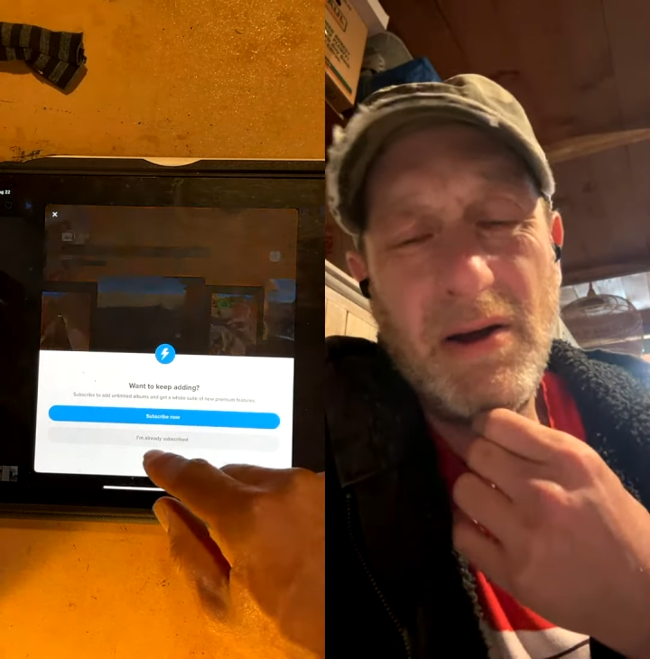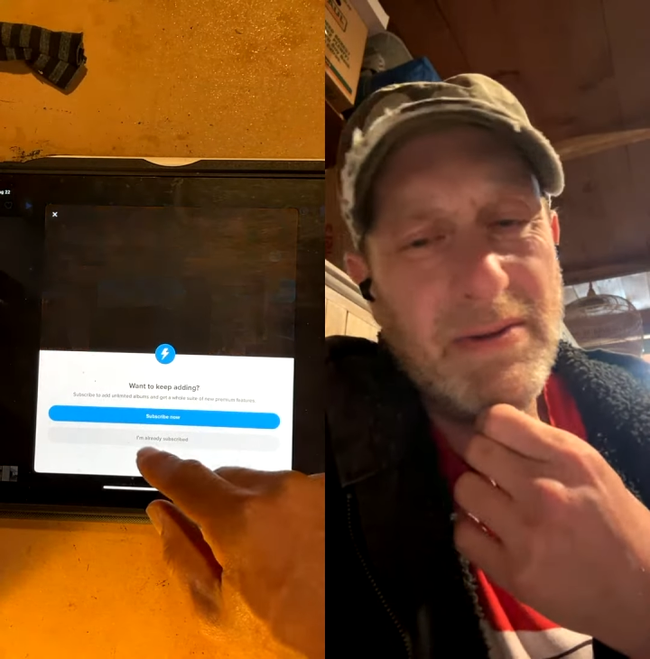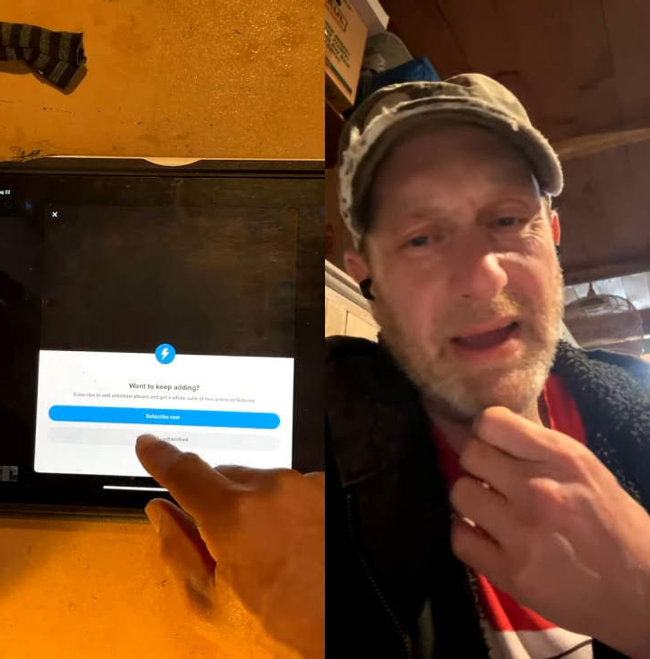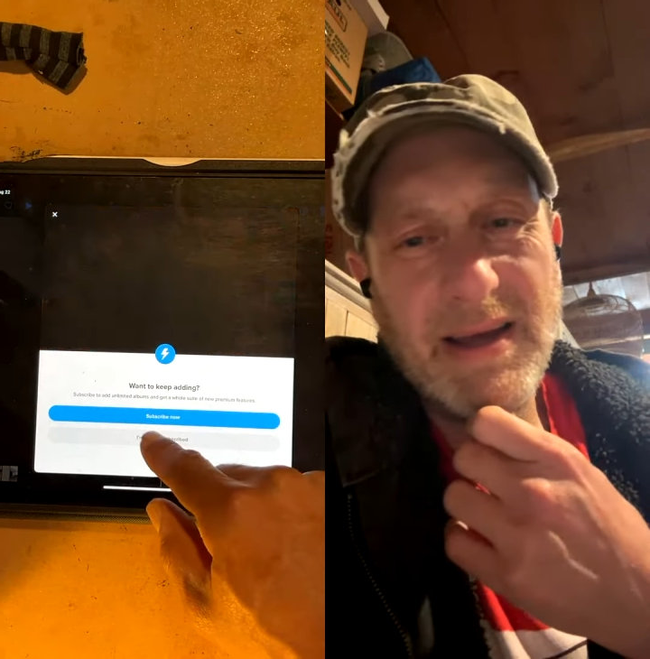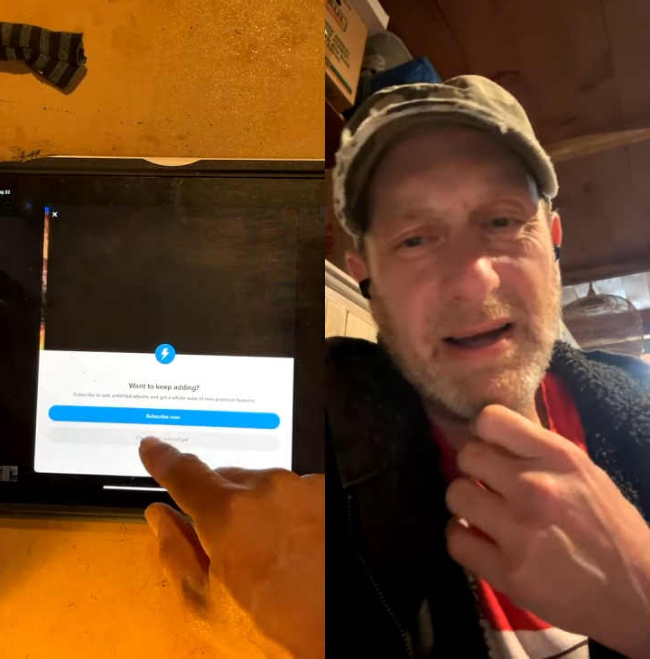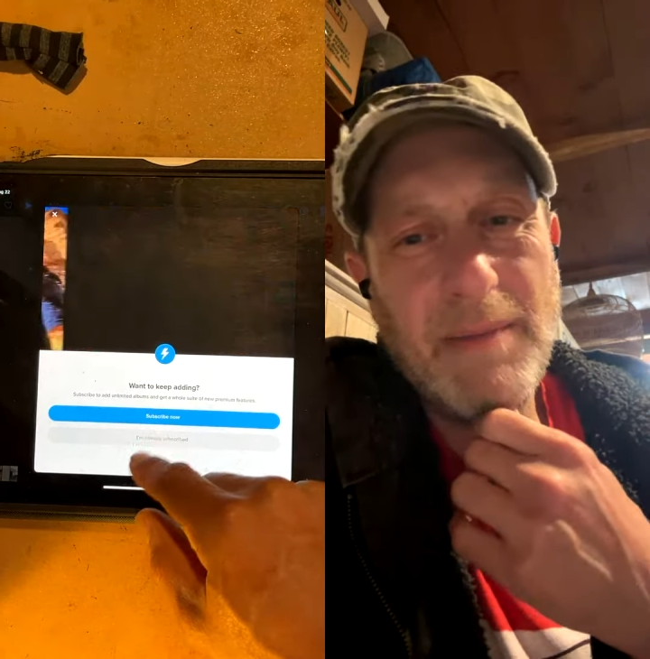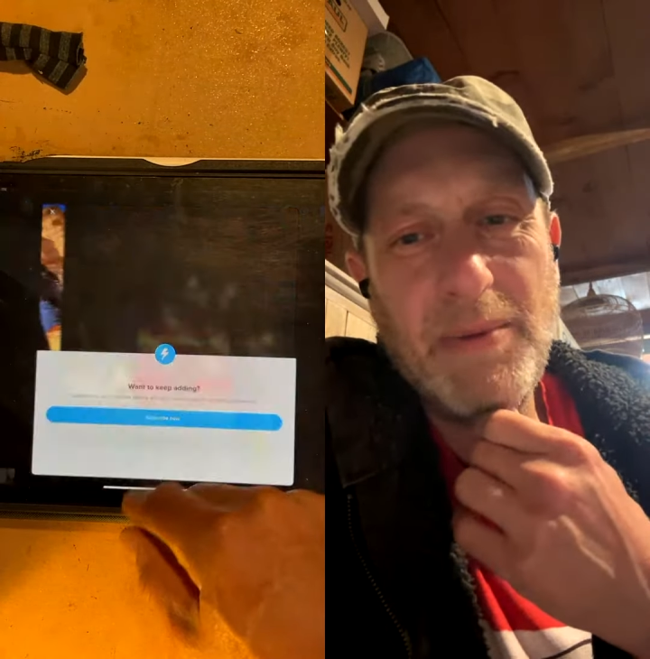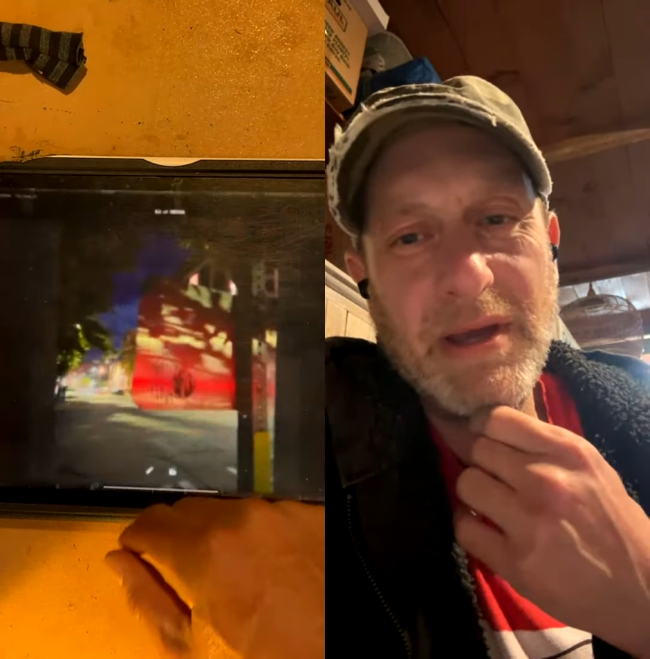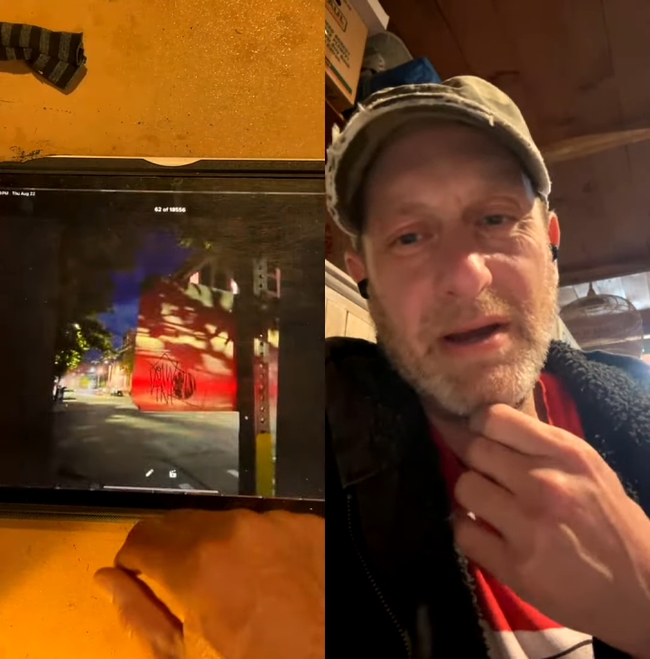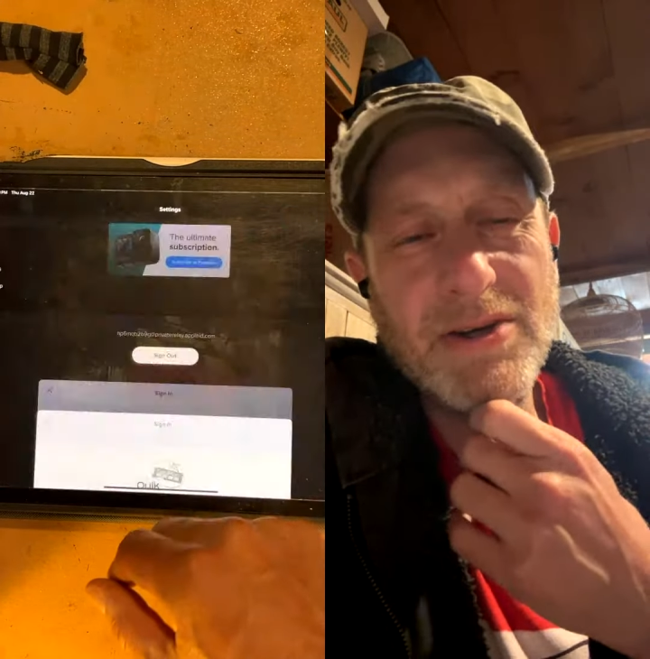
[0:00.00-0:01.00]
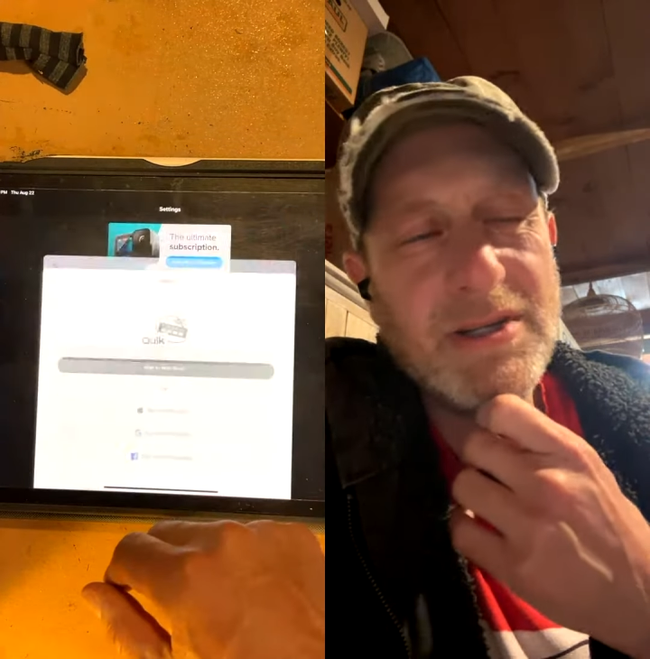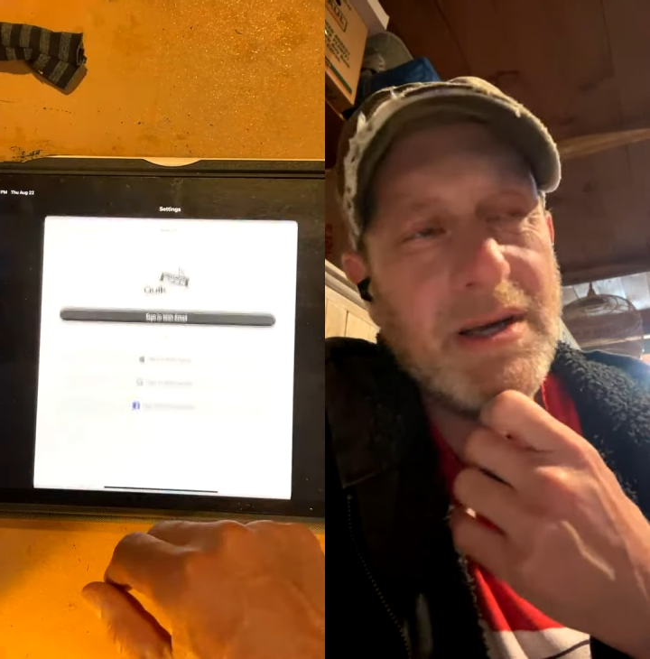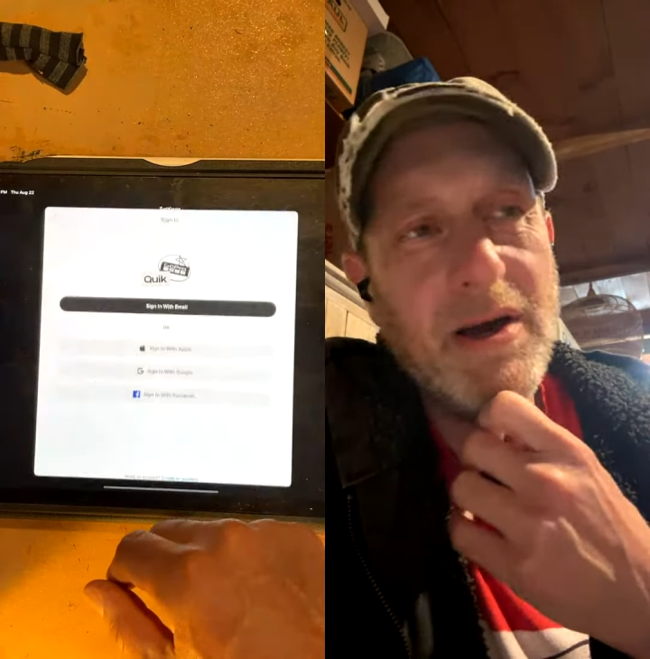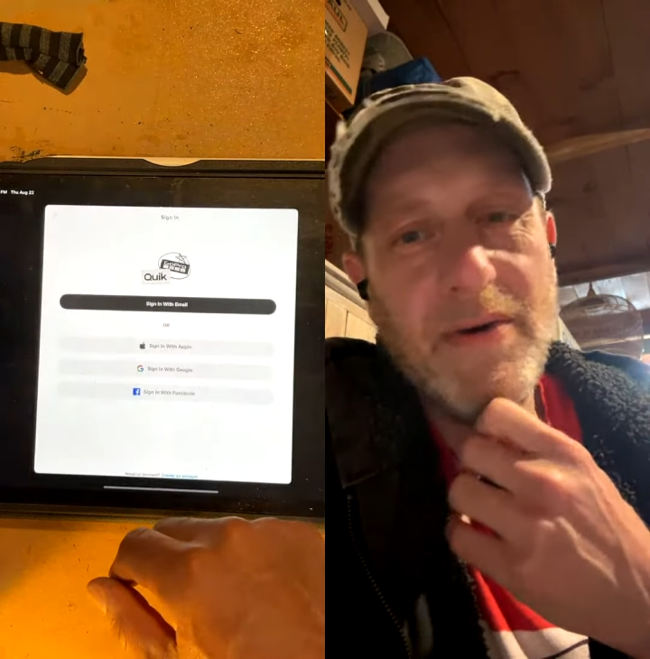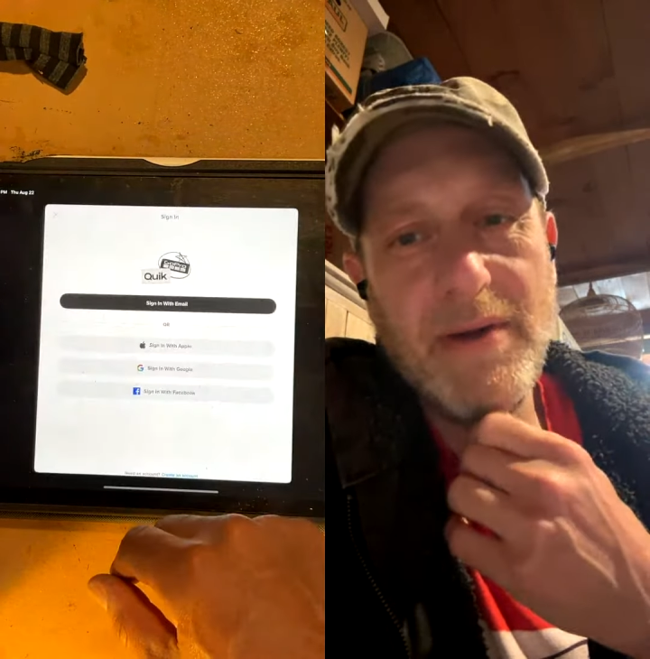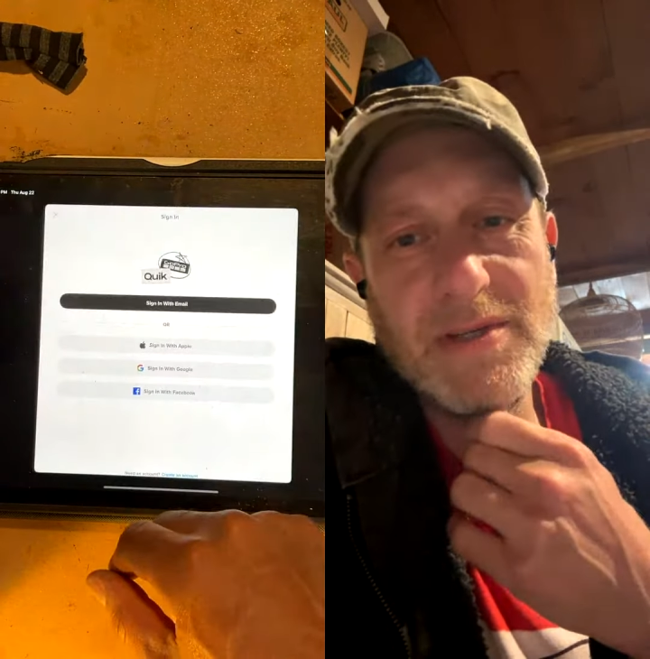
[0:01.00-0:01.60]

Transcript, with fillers: uh, like a couple years ago,